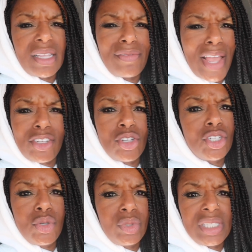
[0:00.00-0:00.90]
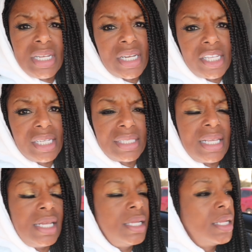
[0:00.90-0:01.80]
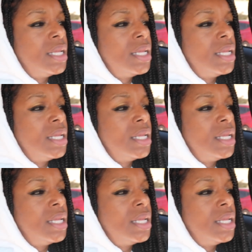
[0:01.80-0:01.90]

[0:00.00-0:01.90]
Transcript: stuff that you can do sitting in your seat.